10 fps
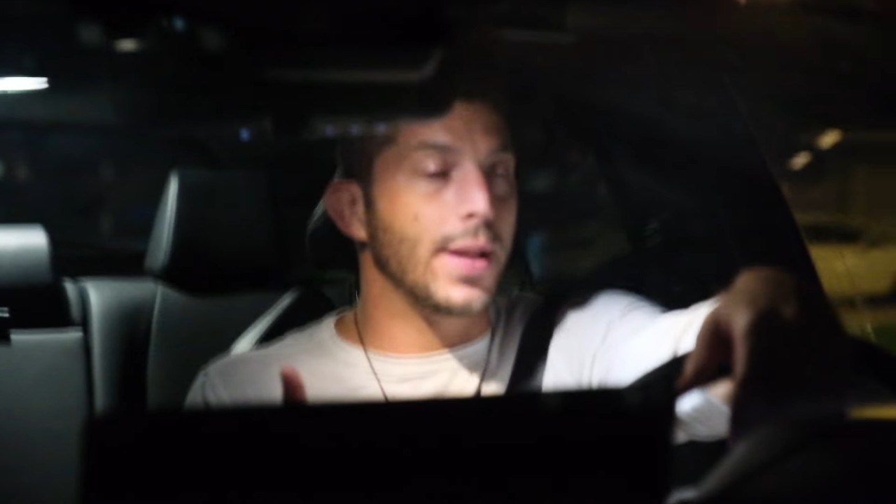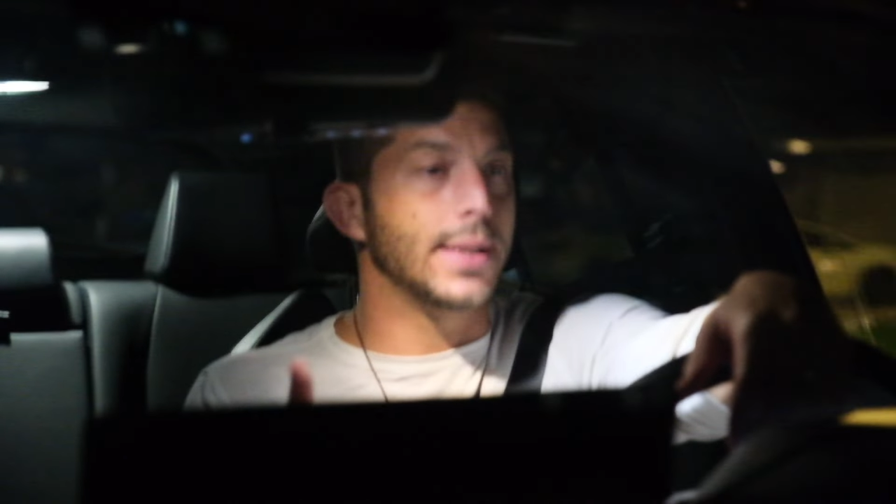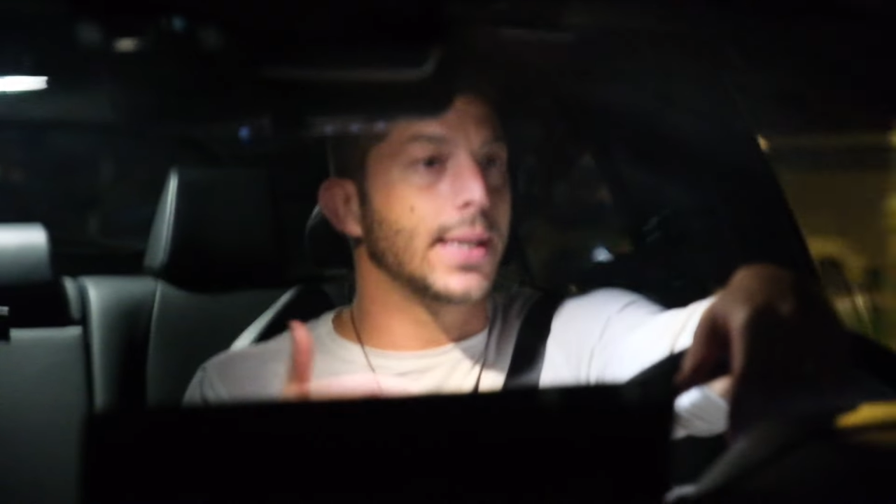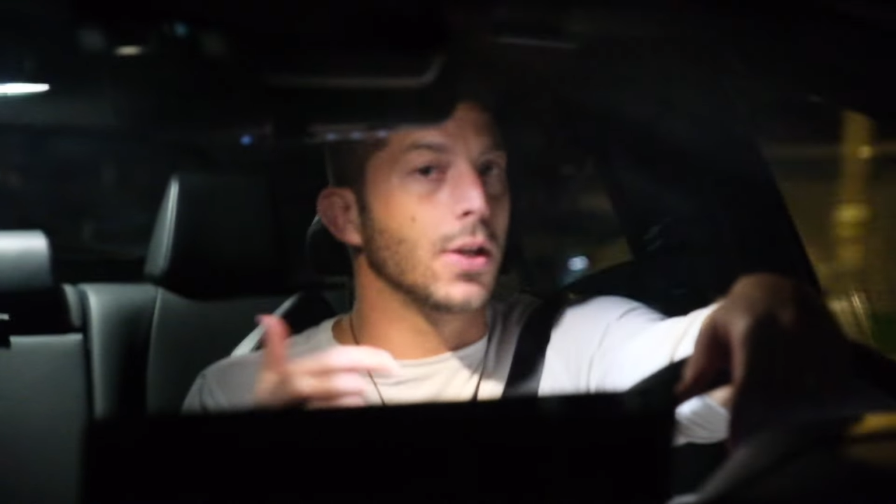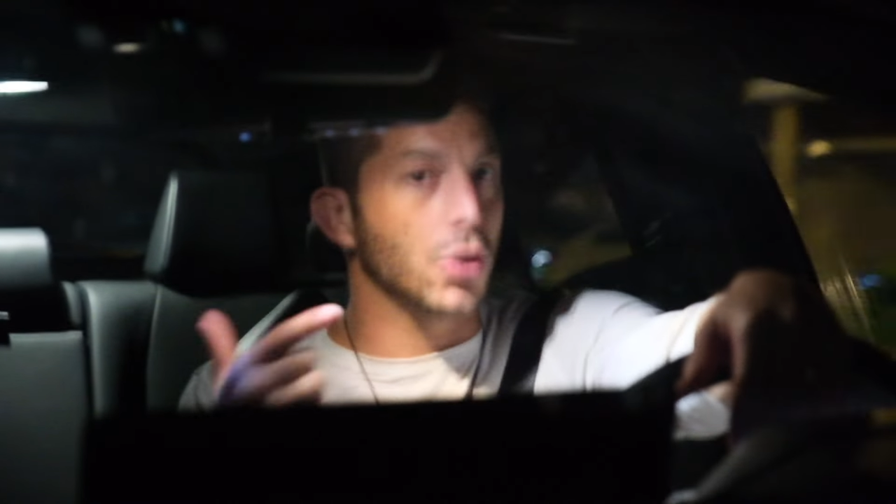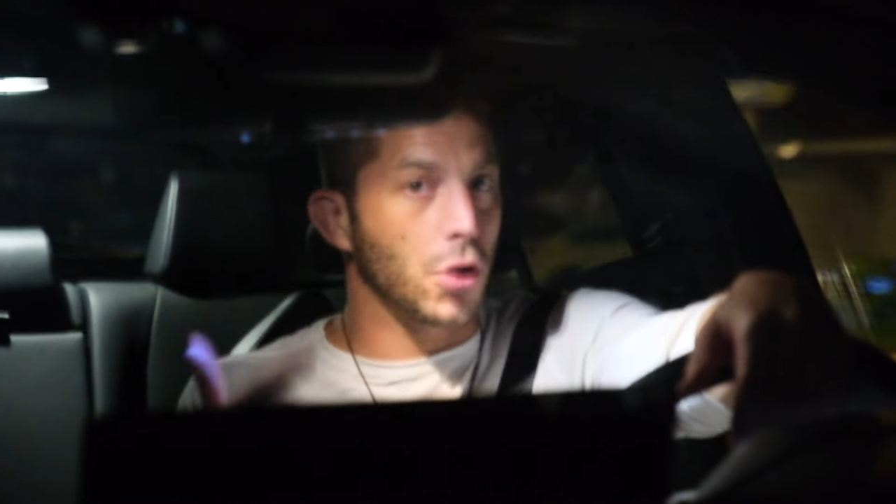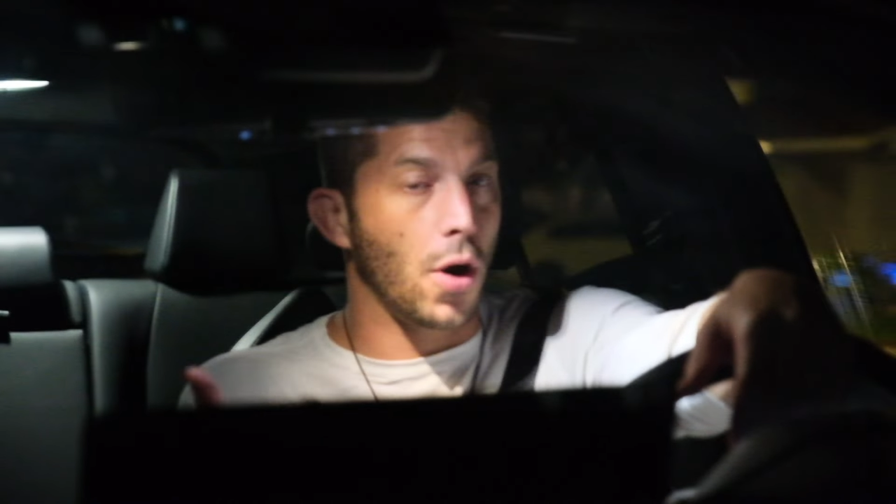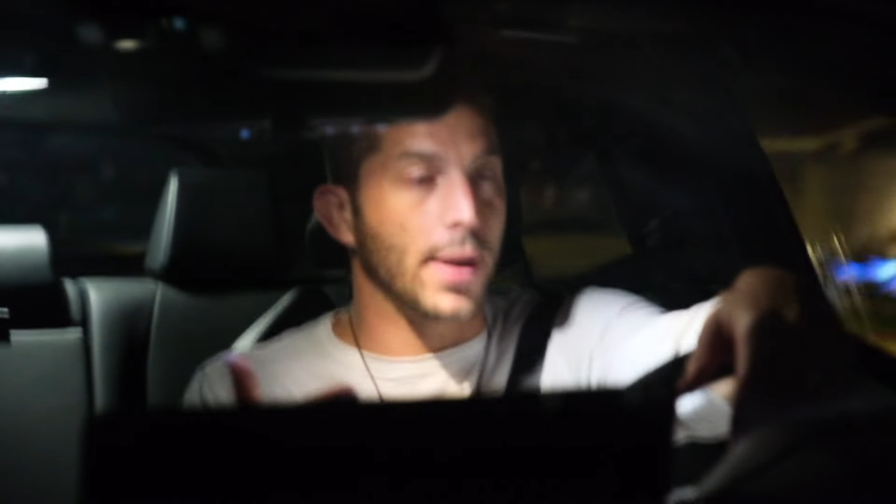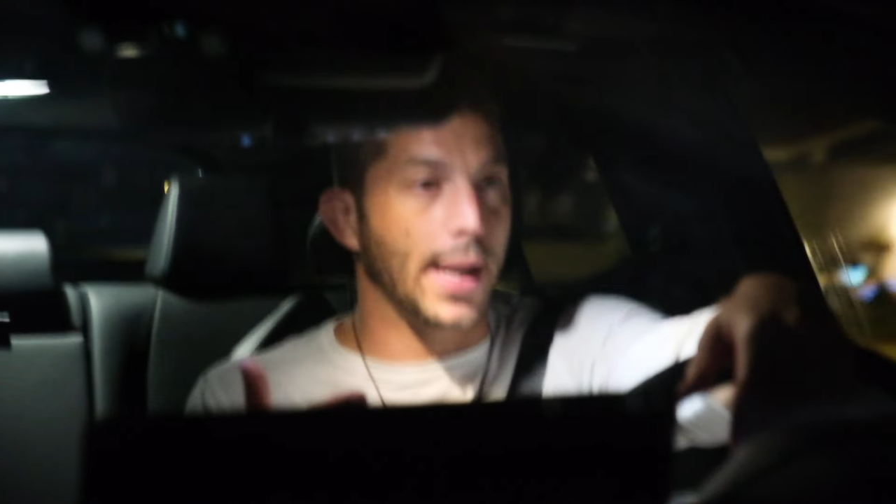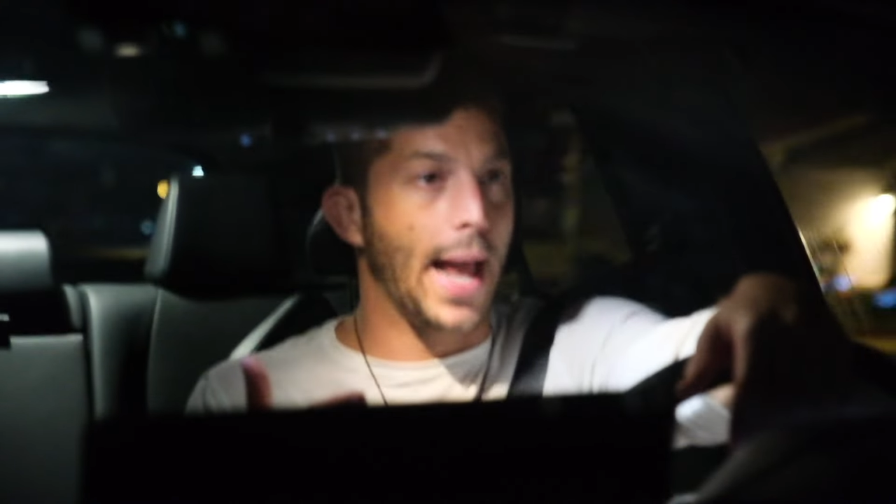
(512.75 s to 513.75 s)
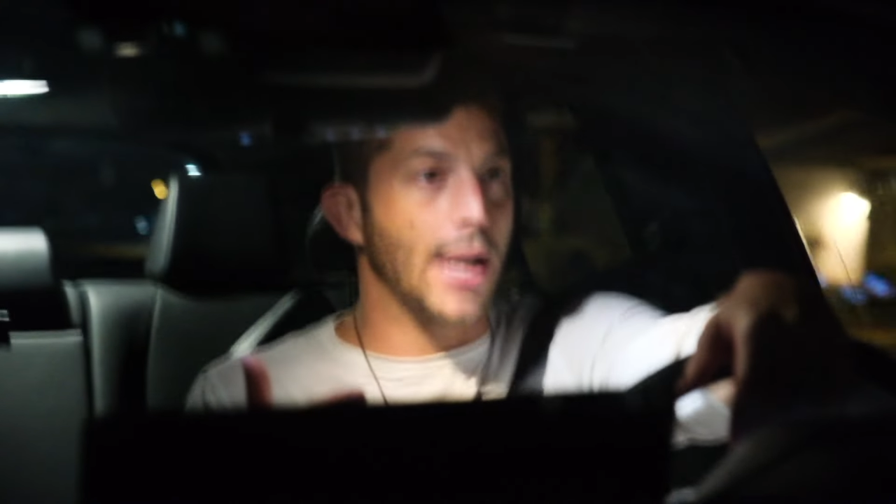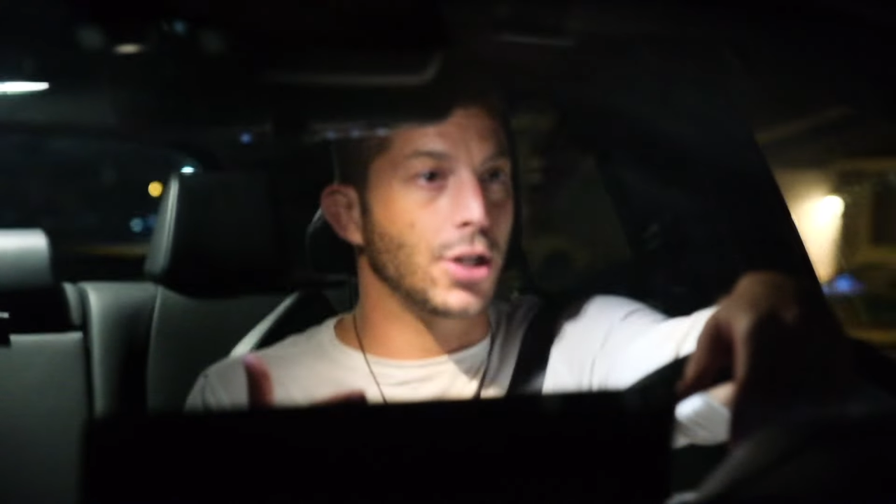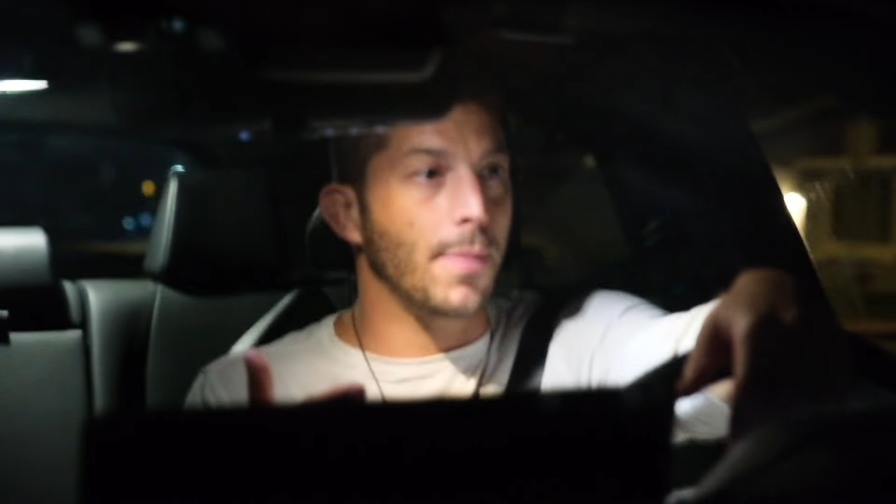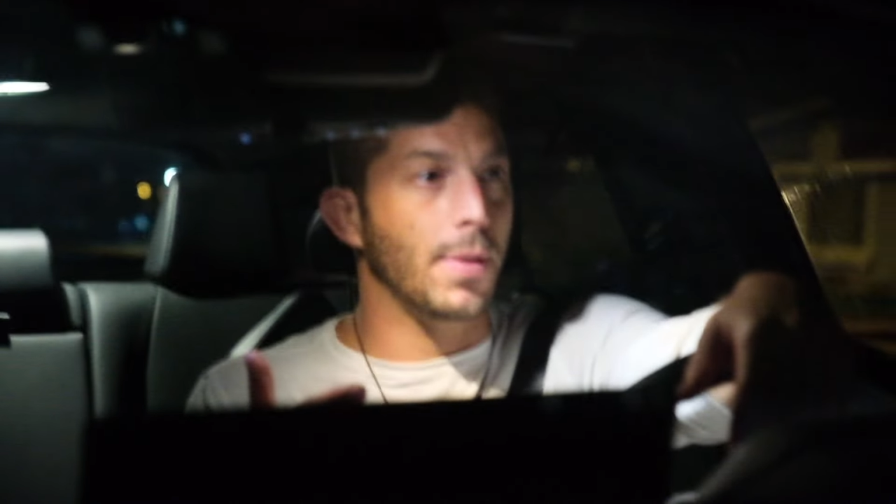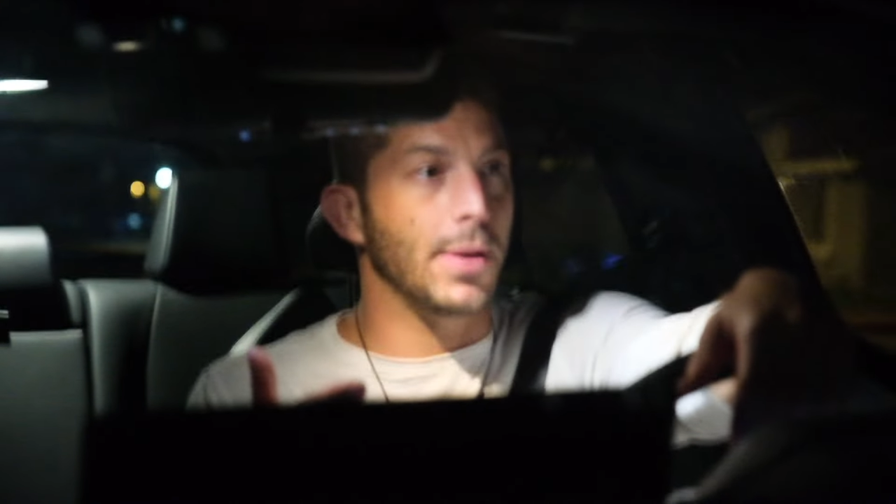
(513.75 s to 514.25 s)
it still started to
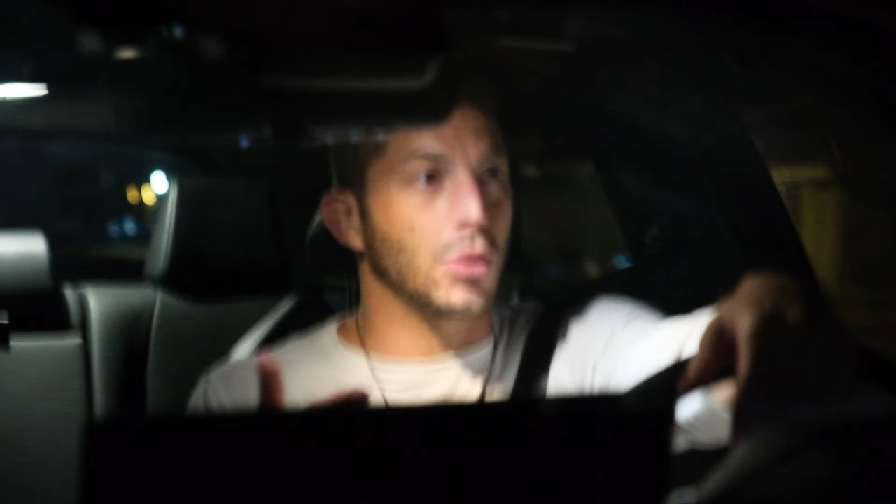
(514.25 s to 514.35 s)
catch up to me.